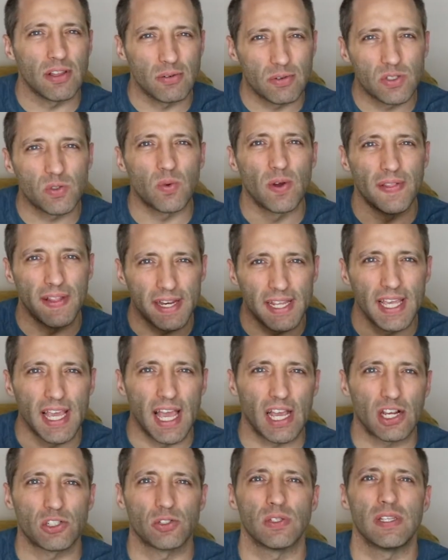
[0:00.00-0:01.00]
It was one that he
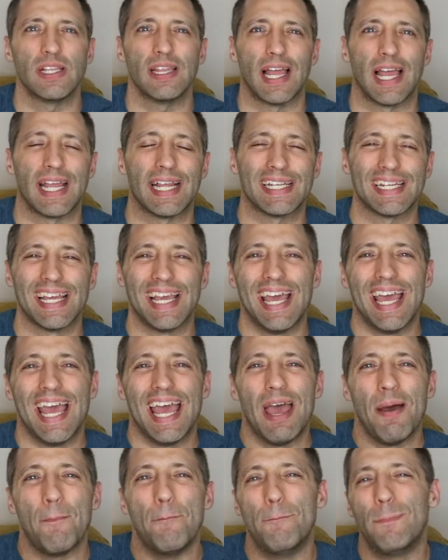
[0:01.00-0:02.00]
actually liked,
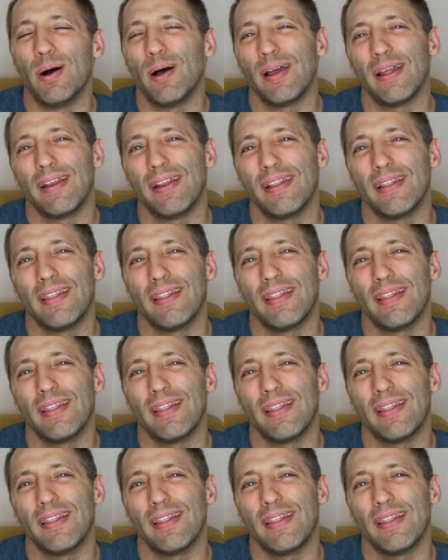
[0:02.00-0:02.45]
but